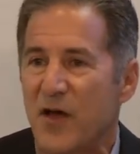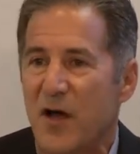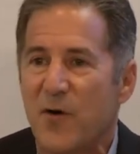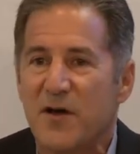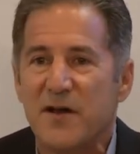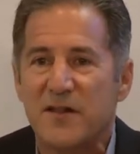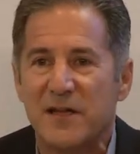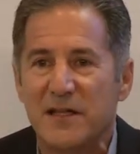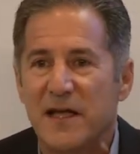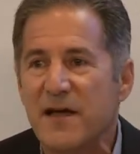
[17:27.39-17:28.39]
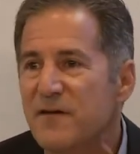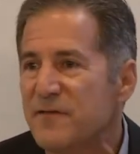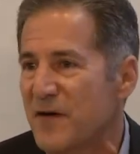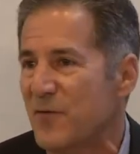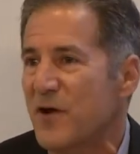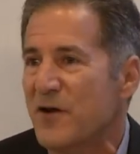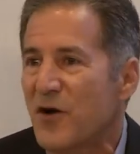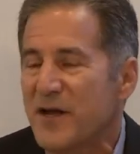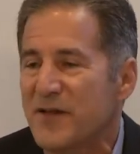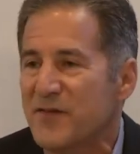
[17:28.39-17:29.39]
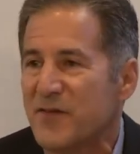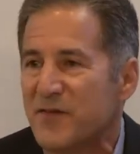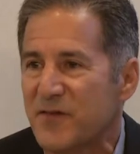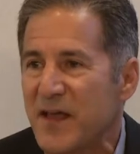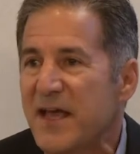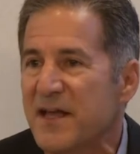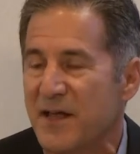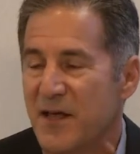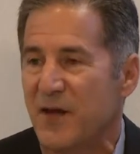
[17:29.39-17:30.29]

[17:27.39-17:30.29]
I wanted it to live. I wanted audience to see it.